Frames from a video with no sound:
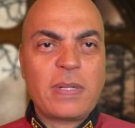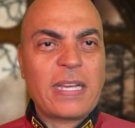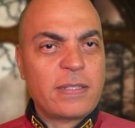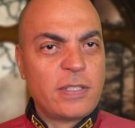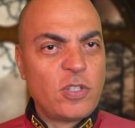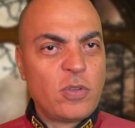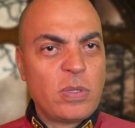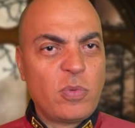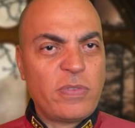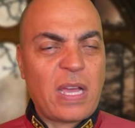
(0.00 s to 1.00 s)
like, you know, in
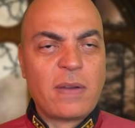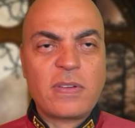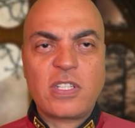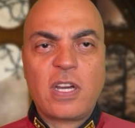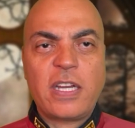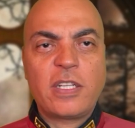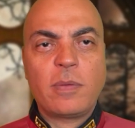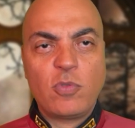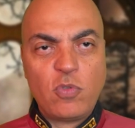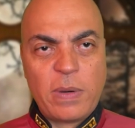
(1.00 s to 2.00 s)
the movie Avatar, in a
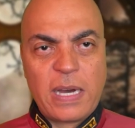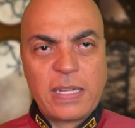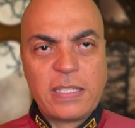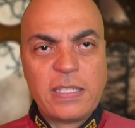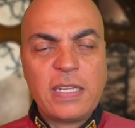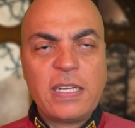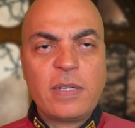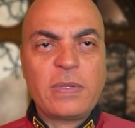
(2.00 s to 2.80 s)
blue body